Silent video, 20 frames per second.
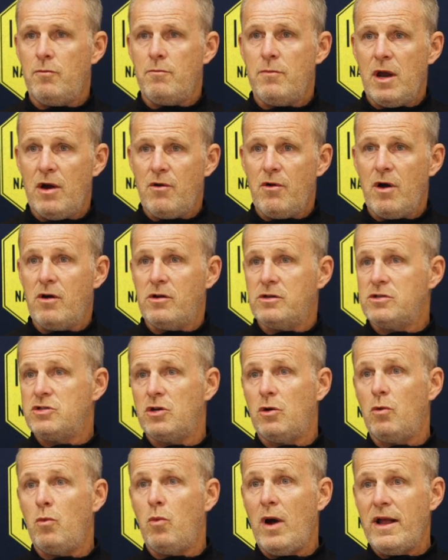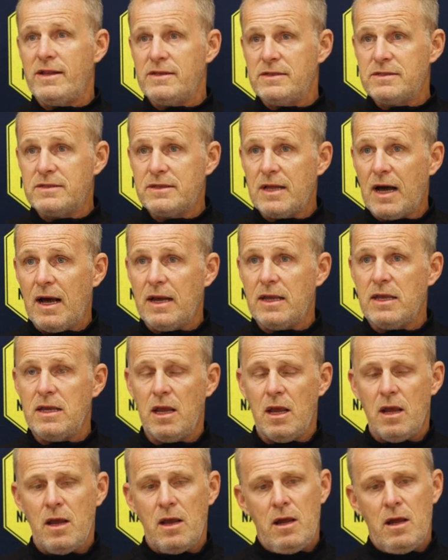mirror until Wednesday.